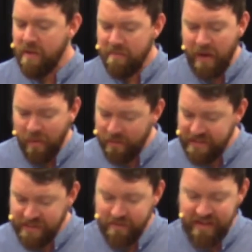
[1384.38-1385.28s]
But what do we
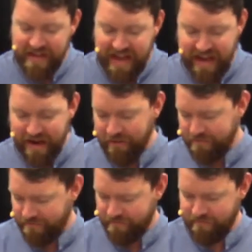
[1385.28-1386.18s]
do with it now?
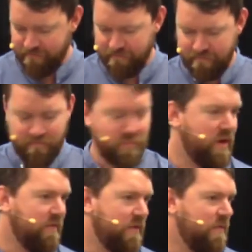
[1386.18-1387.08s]
What
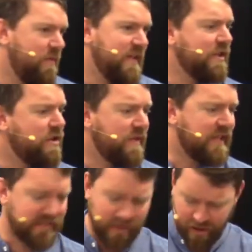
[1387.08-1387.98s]
do we do with
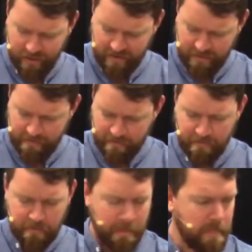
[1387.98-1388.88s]
this hope?
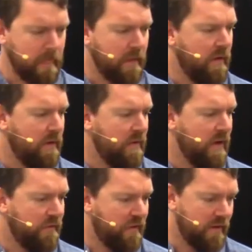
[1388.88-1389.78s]
Well,
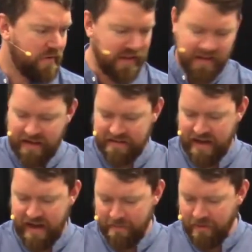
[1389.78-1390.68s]
the final thing
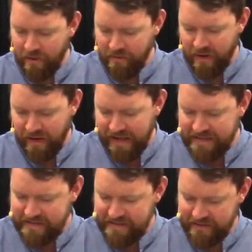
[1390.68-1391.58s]
that Paul
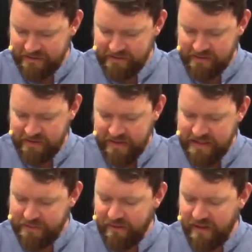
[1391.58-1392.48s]
writes
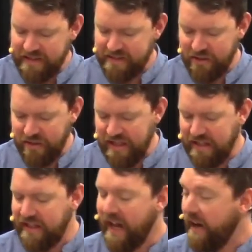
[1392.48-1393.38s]
is for us to
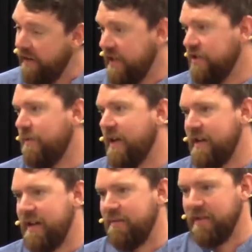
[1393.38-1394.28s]
encourage one
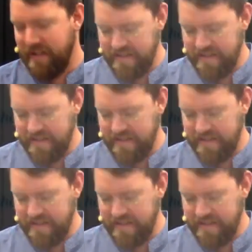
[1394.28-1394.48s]
another with these